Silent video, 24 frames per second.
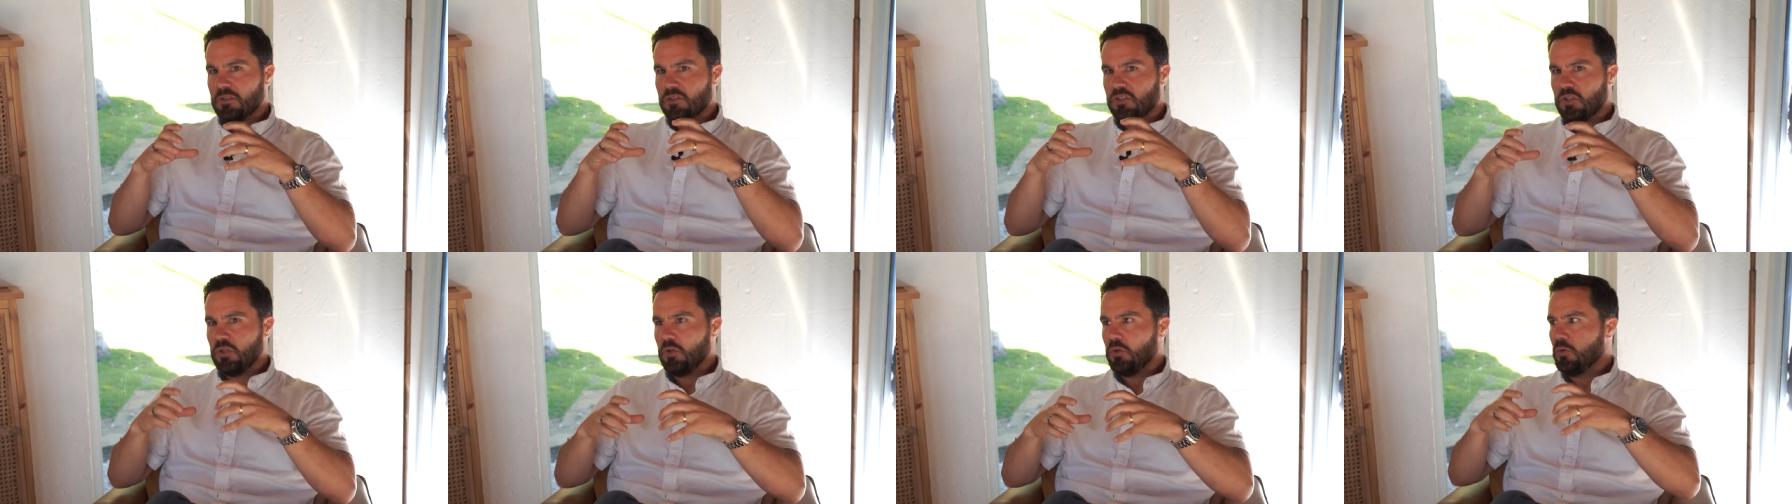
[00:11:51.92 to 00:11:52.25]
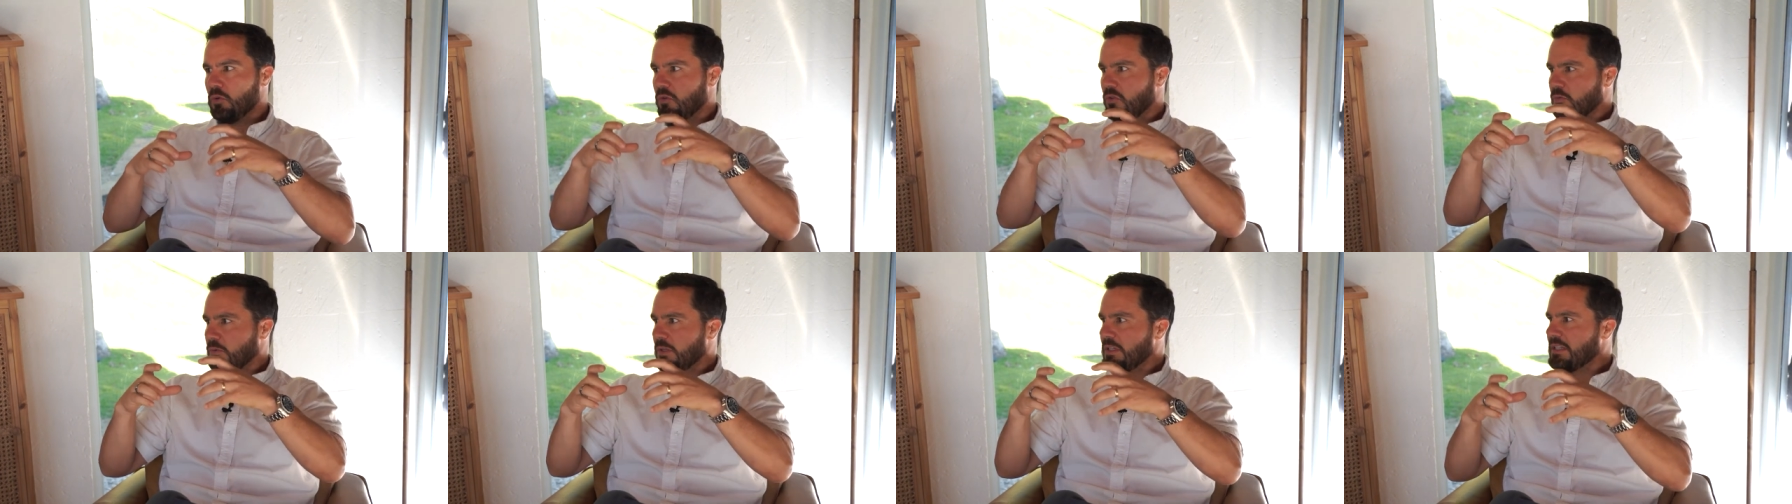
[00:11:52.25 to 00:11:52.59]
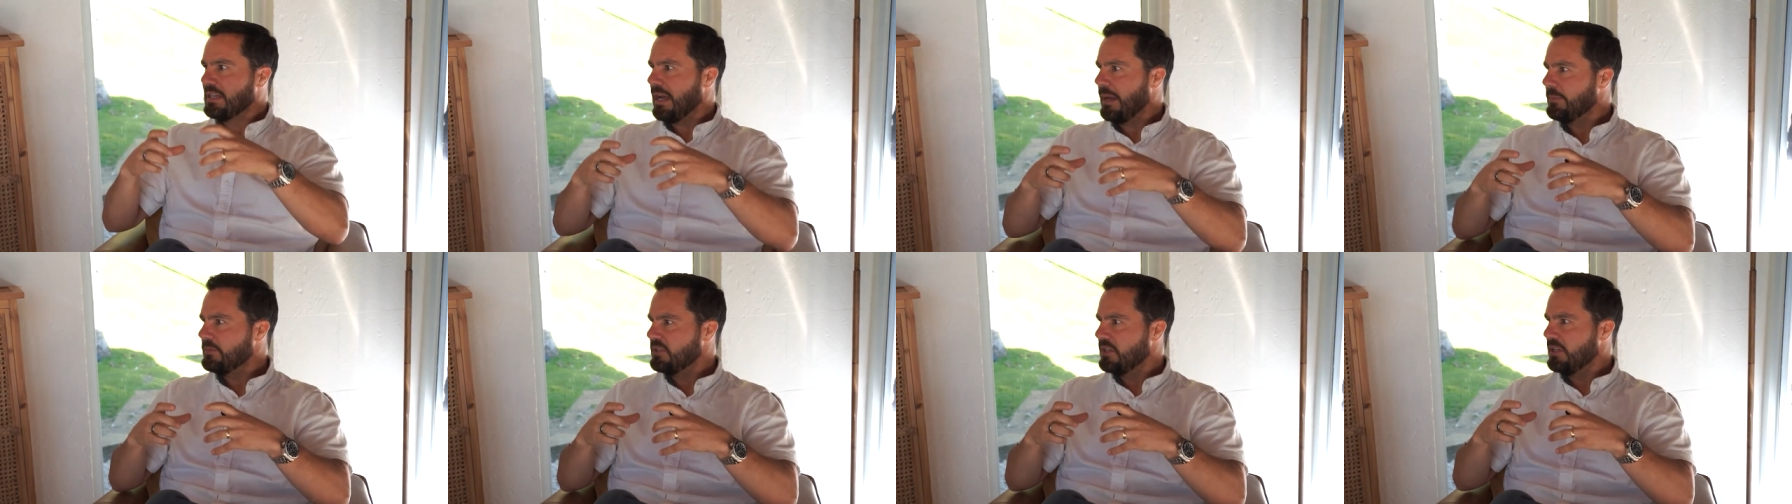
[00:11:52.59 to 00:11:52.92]
two, three
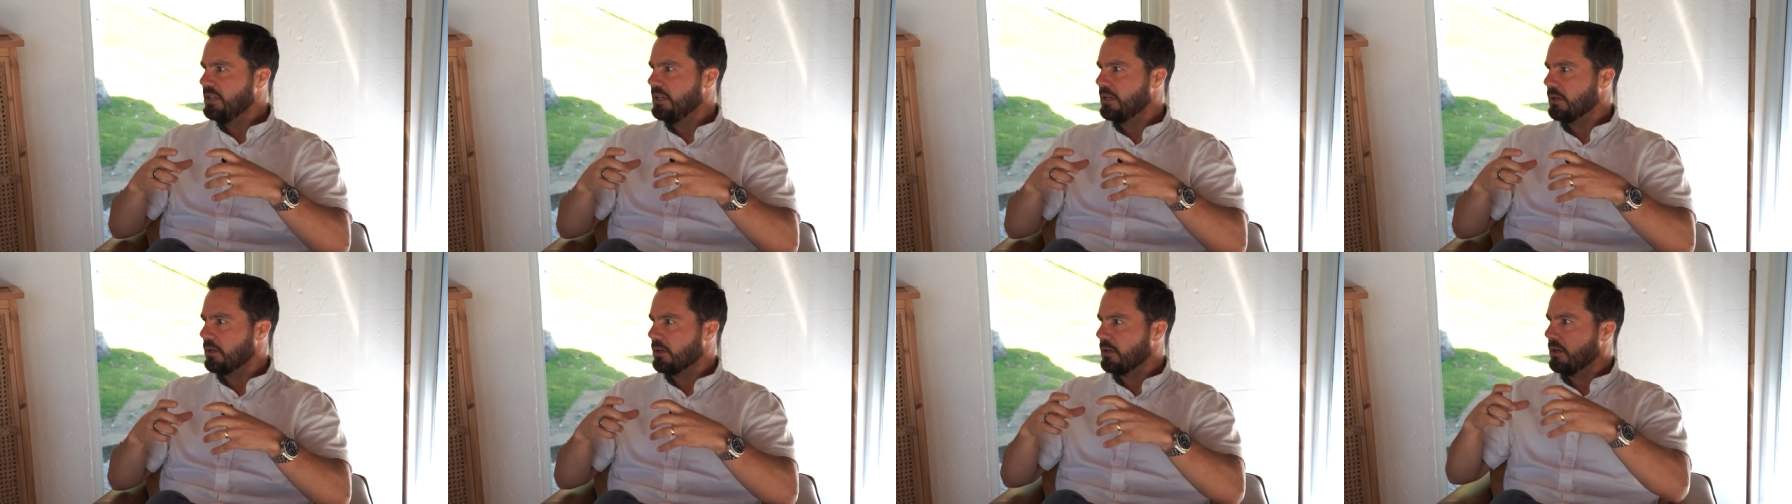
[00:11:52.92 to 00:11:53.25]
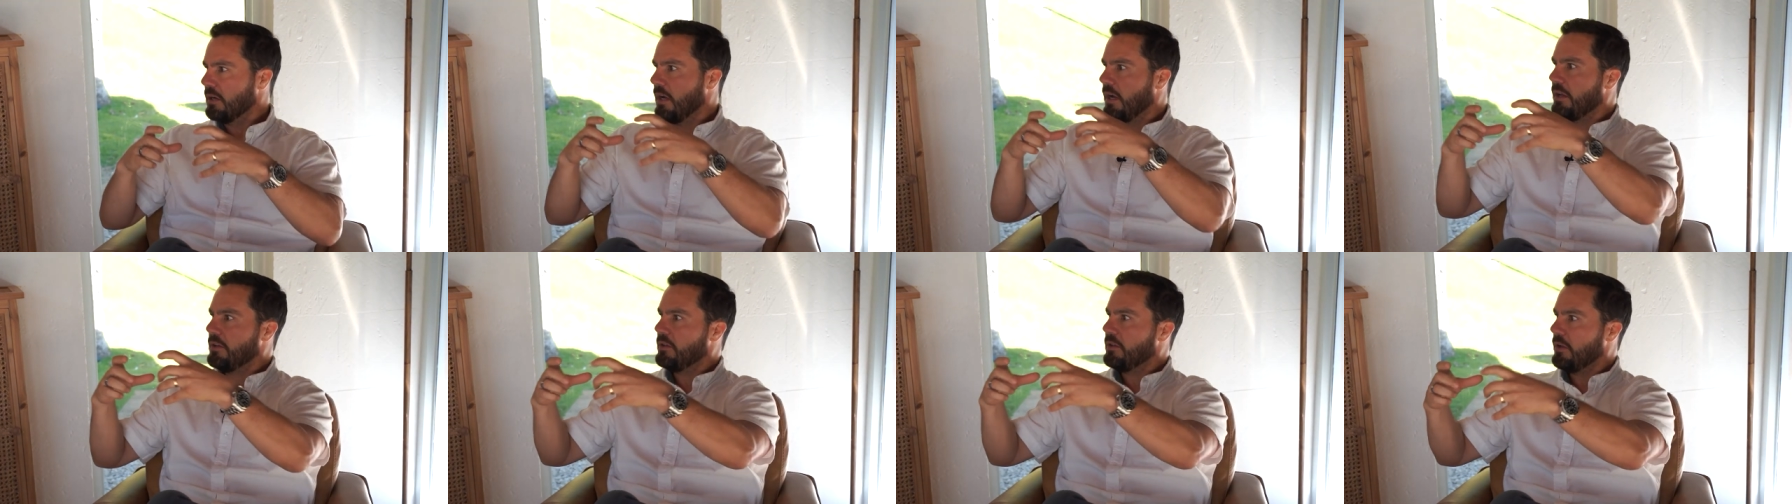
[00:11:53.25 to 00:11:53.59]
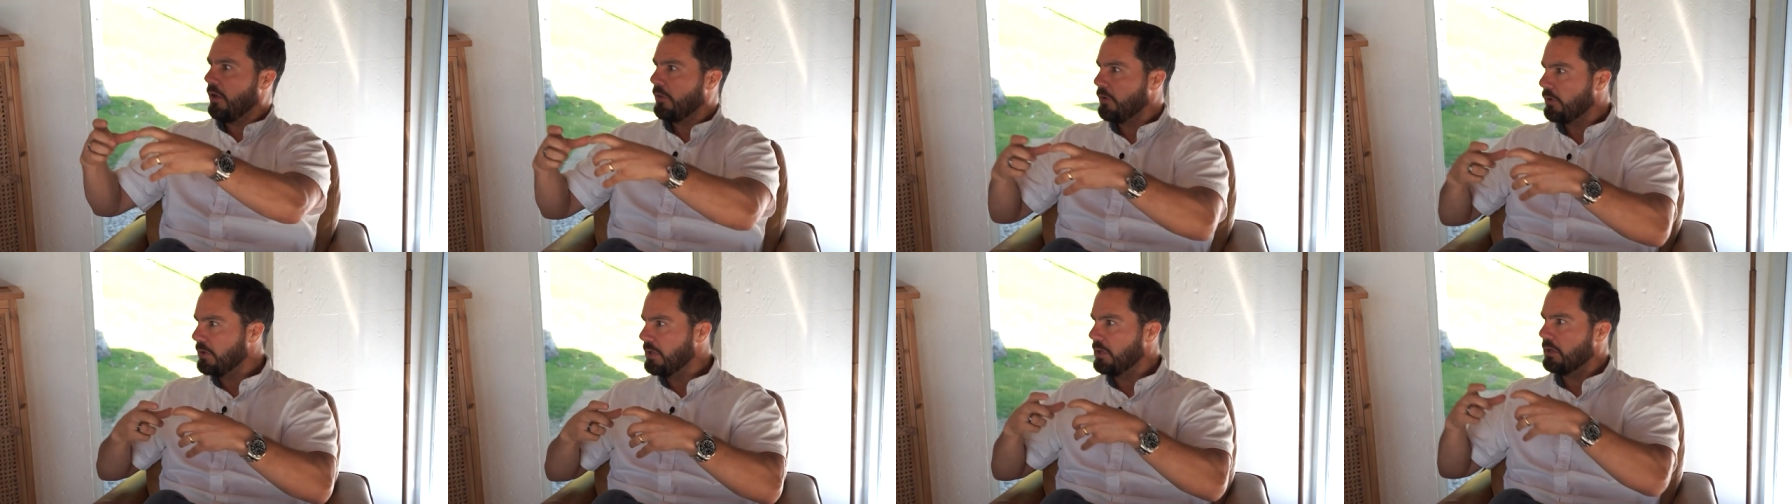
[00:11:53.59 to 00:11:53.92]
times a year,
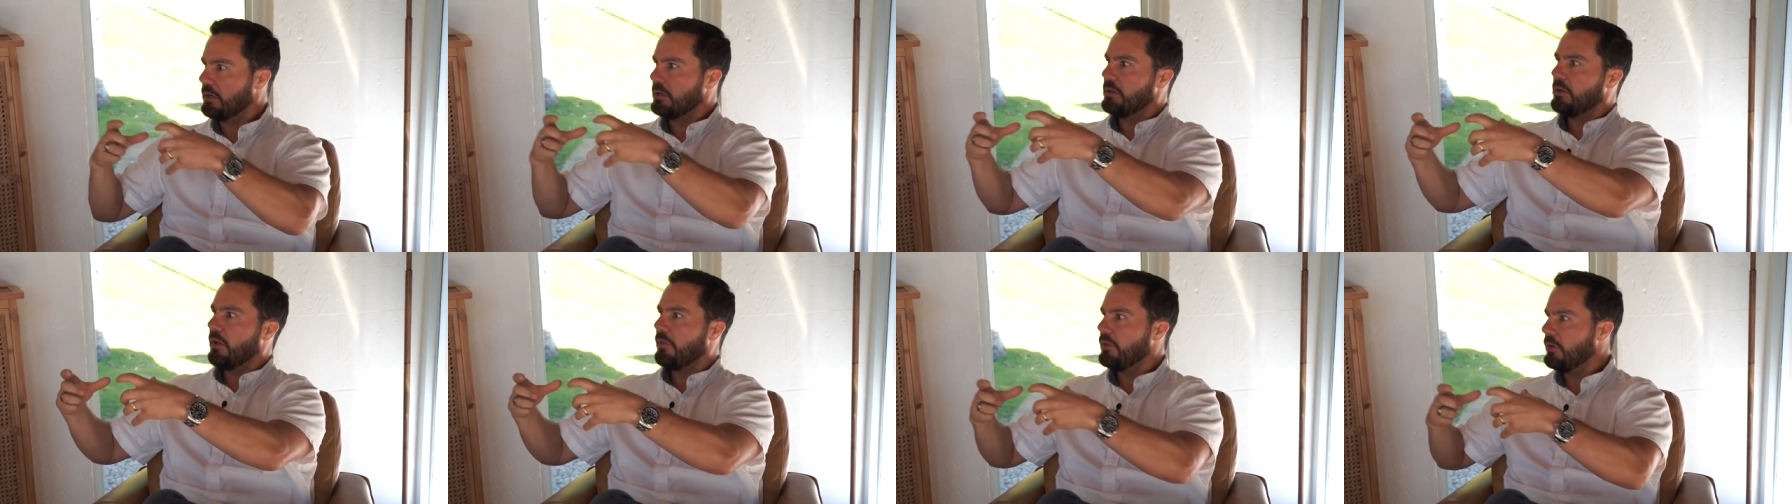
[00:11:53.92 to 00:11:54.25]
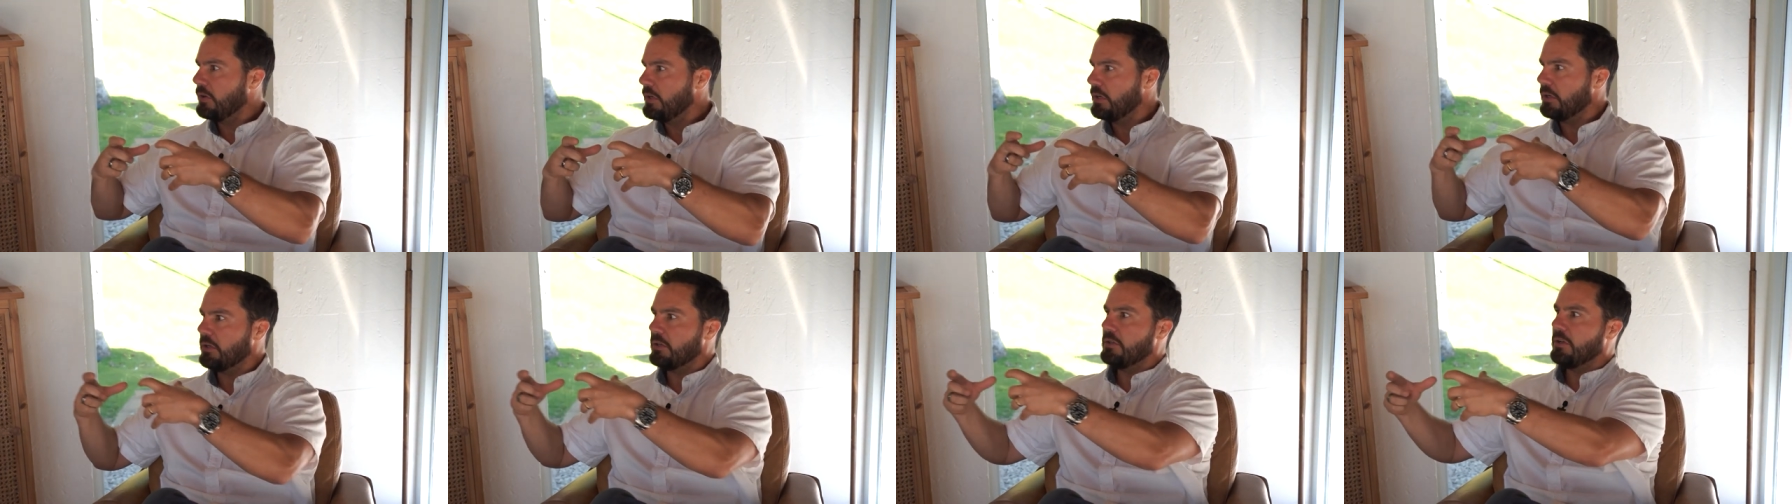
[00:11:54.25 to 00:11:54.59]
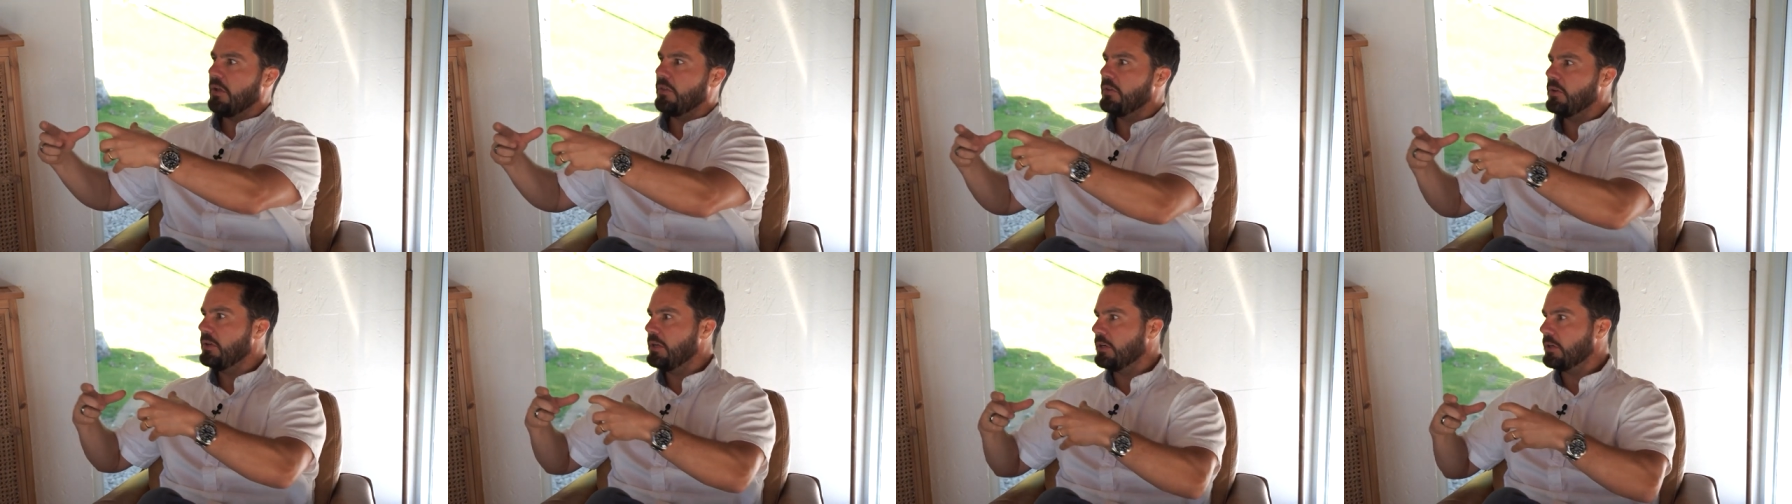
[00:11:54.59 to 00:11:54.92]
another year, another year,
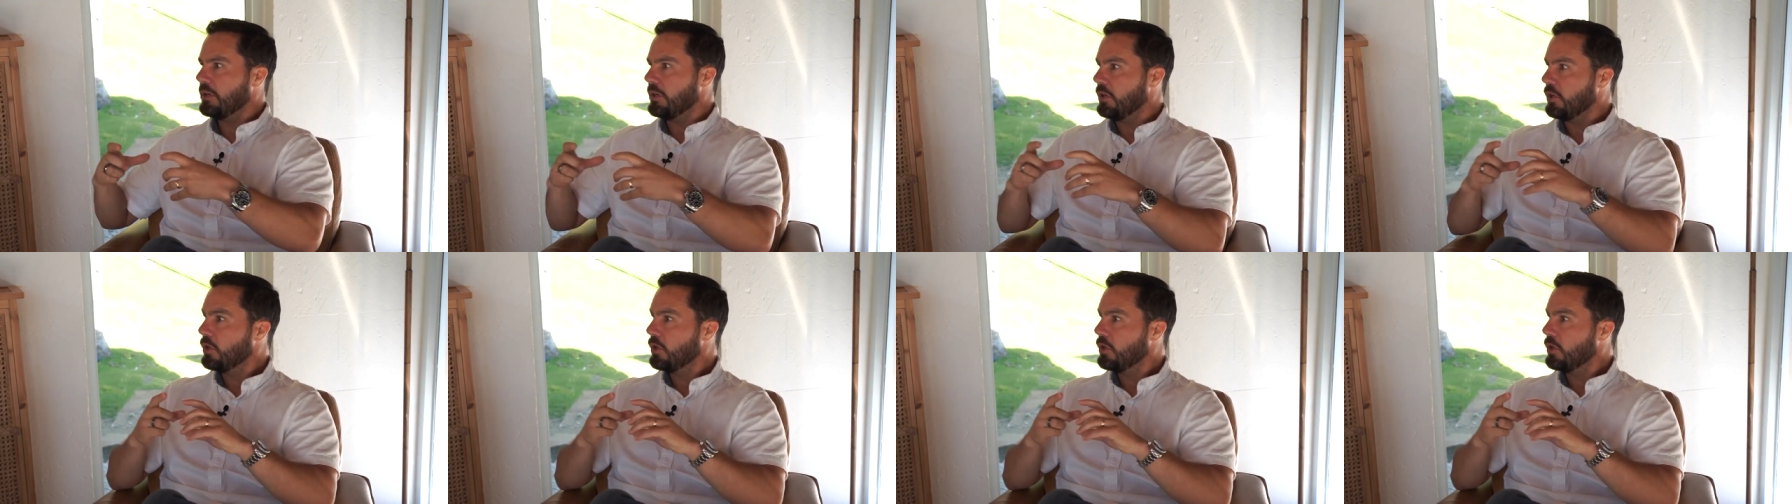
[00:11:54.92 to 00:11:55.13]
another year,